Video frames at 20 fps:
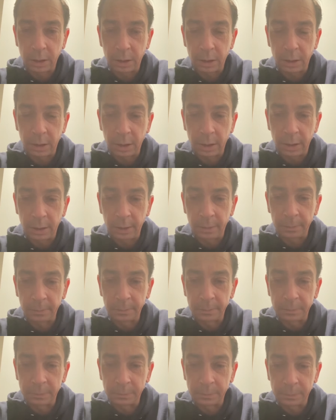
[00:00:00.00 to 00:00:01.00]
Um,
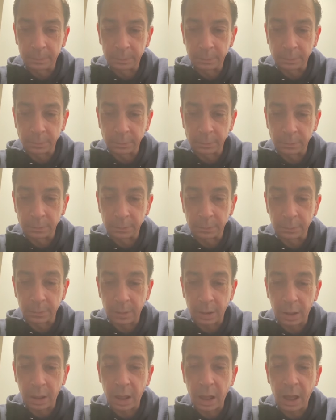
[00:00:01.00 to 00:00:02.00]

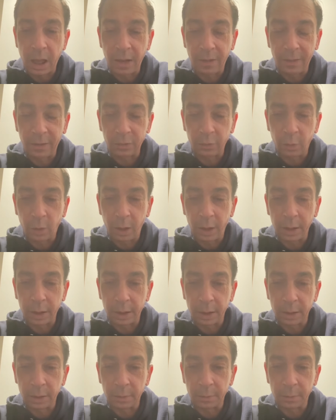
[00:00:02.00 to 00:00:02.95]
and that's why.